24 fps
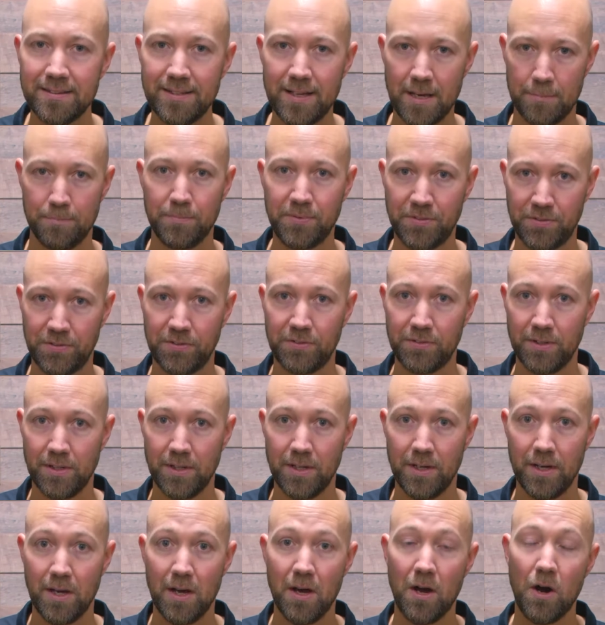tips
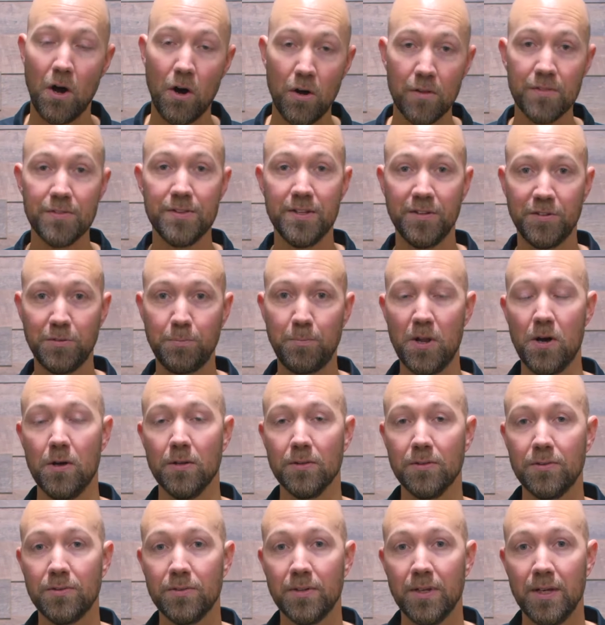on this
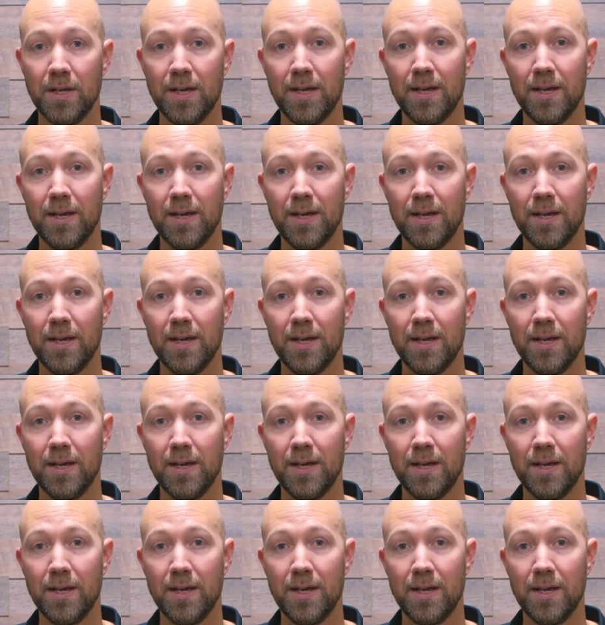plant,